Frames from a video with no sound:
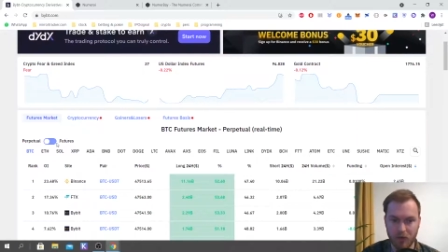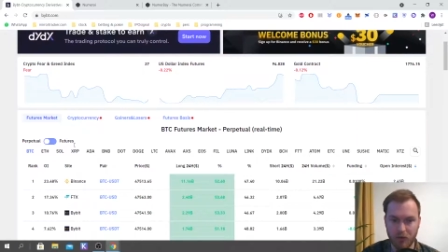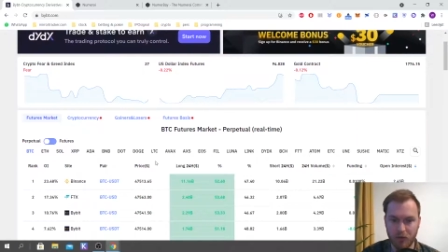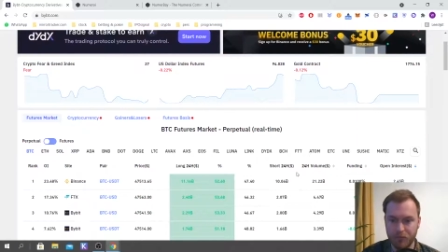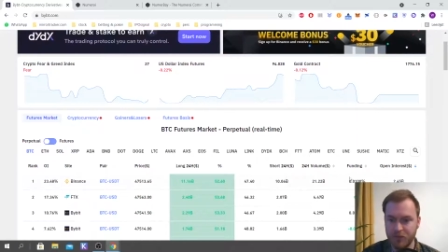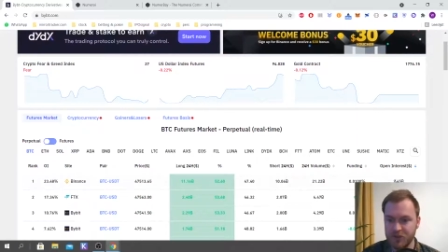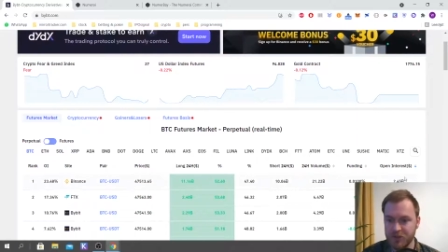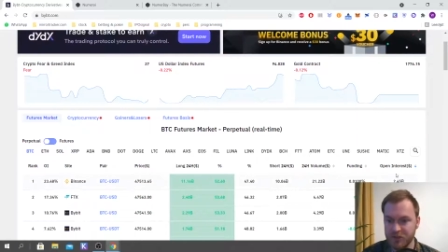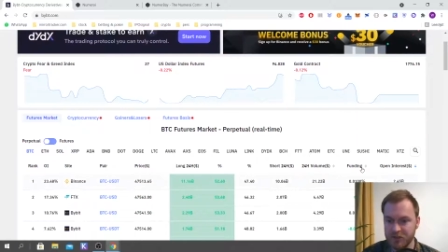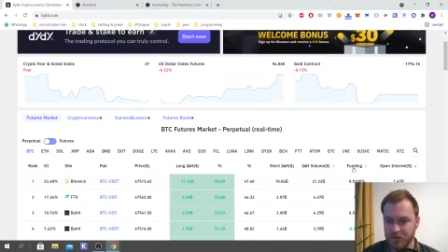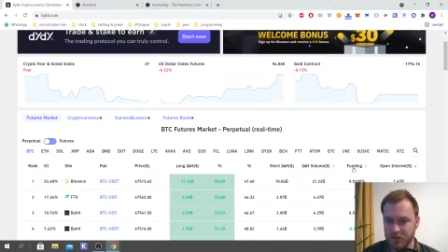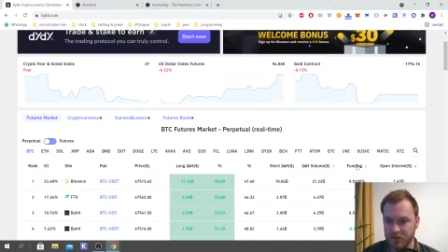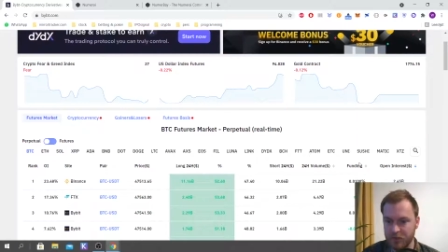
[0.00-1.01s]

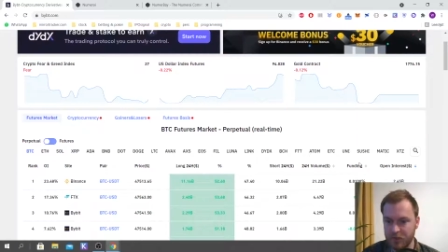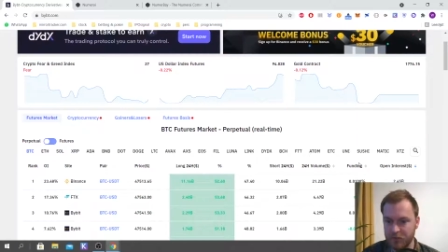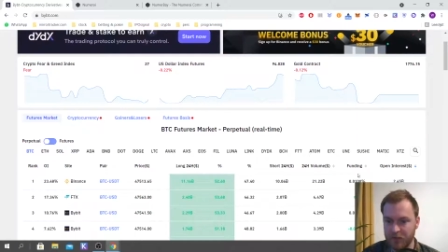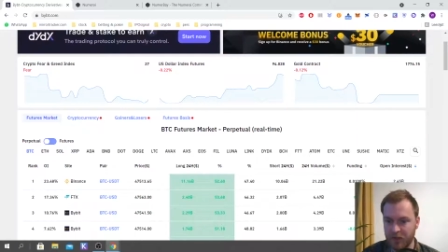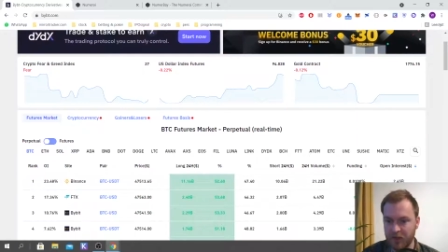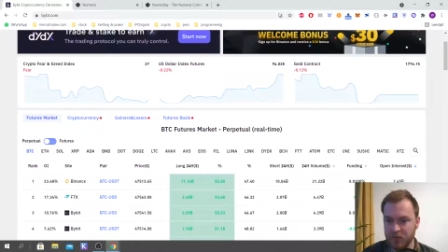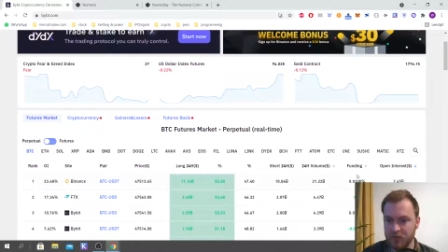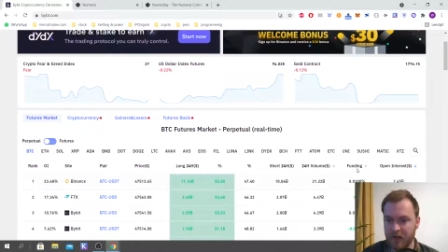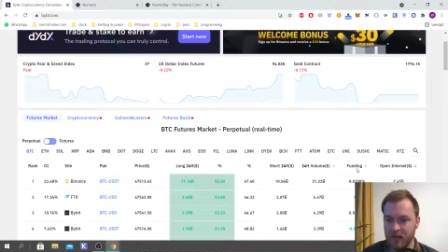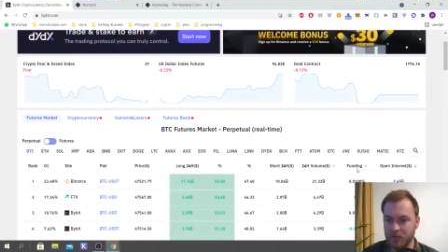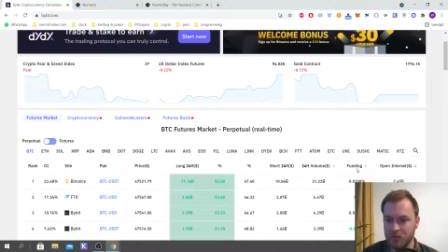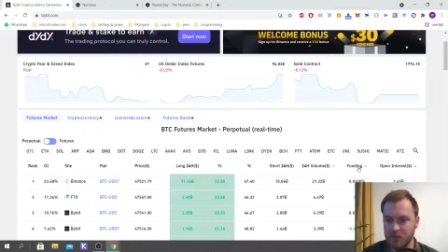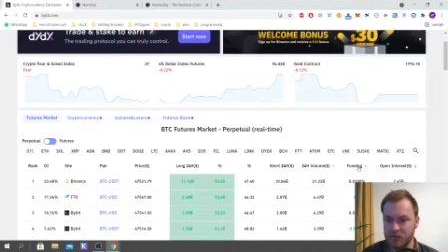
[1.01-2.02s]
futures, the funding
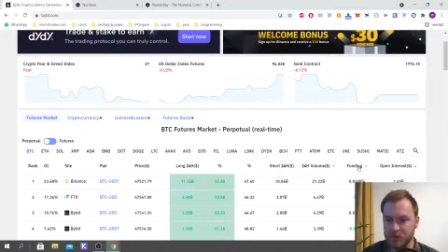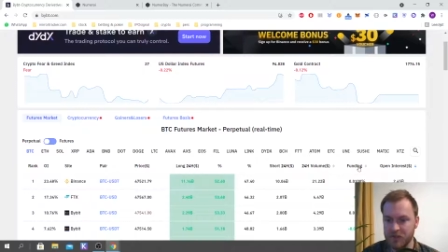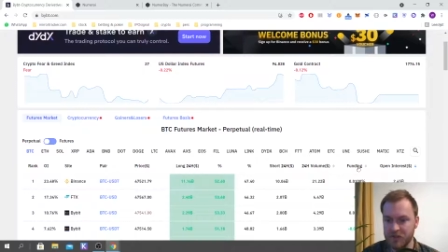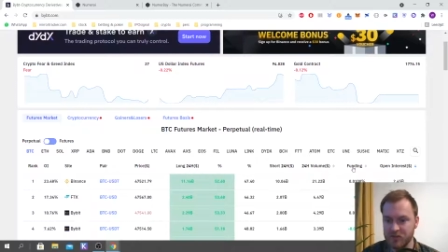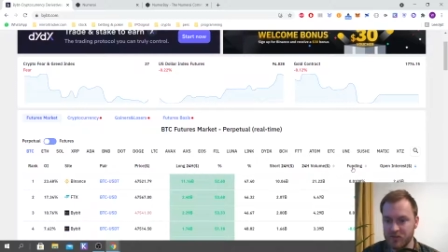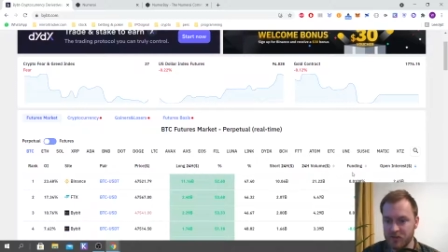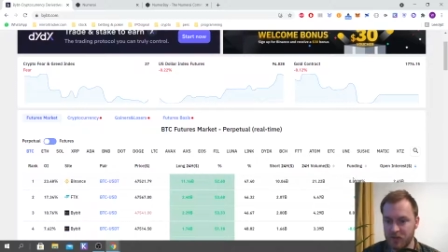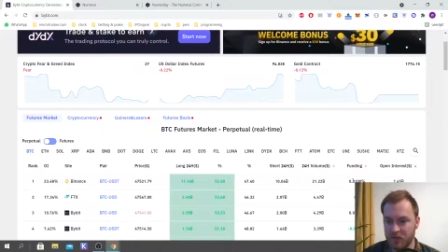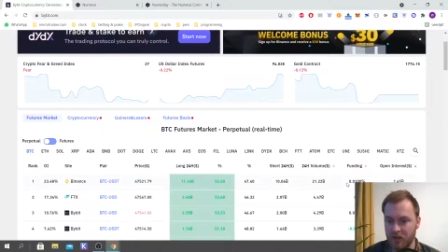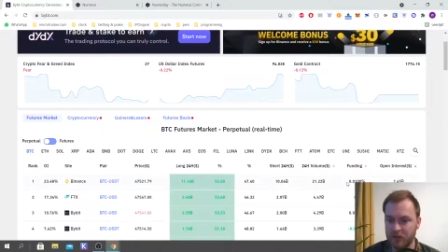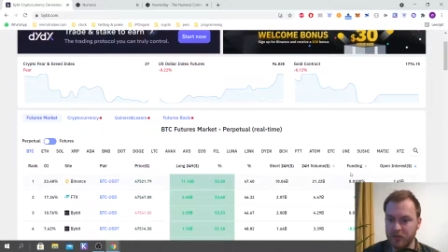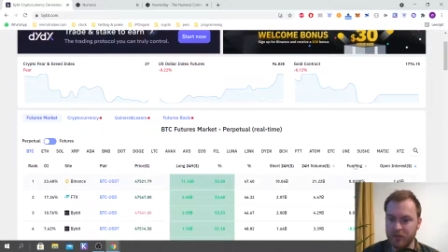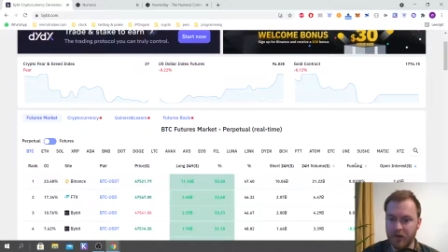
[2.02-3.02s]
rate, which means
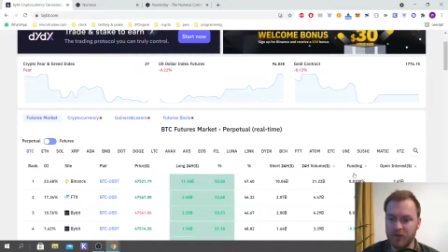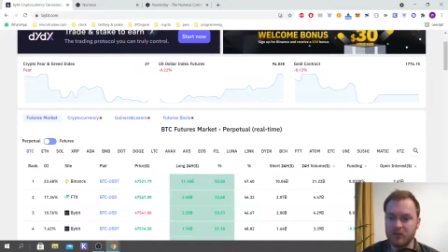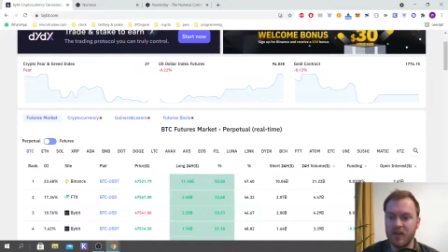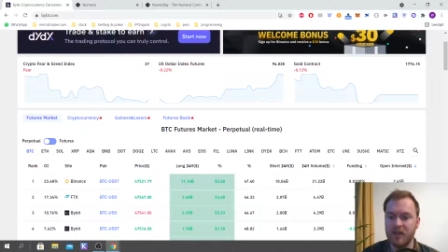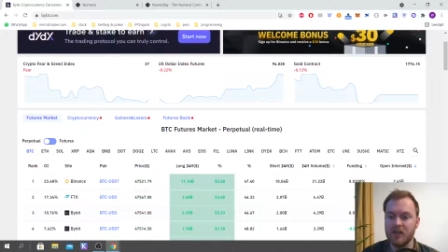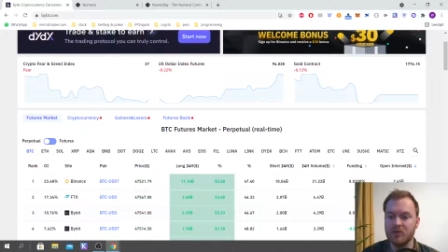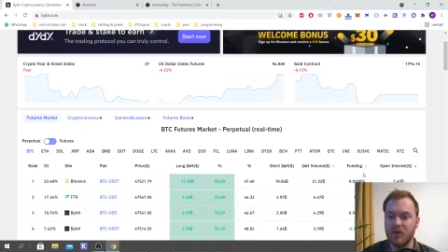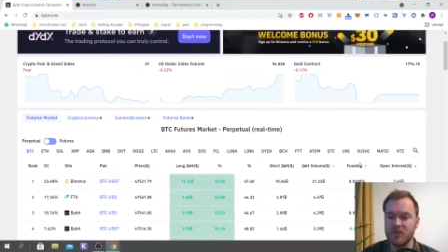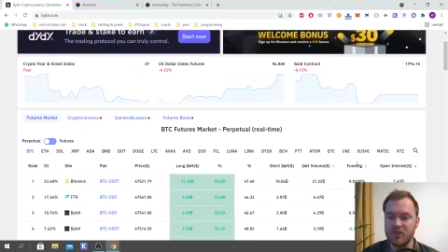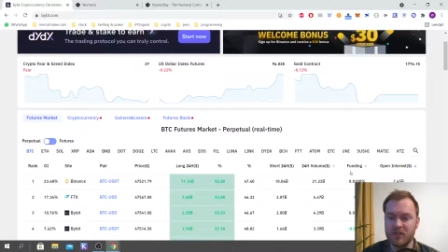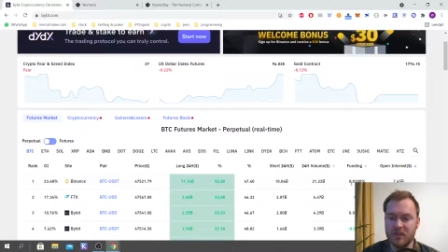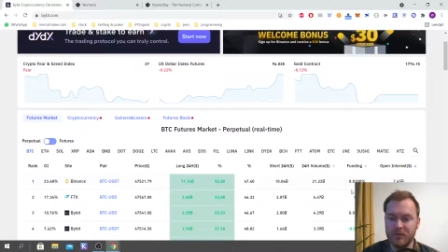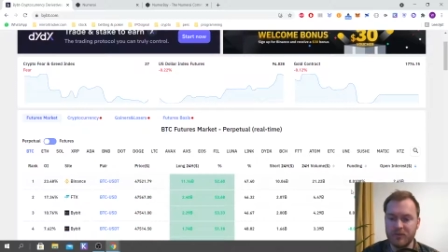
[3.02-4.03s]
if the funding rate is
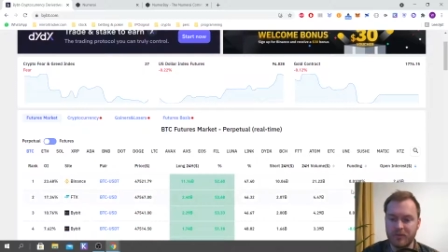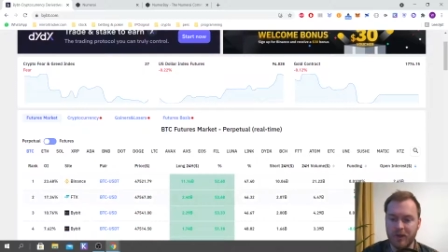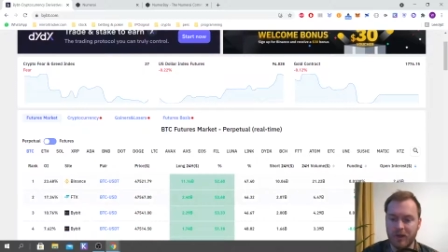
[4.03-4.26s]
positive,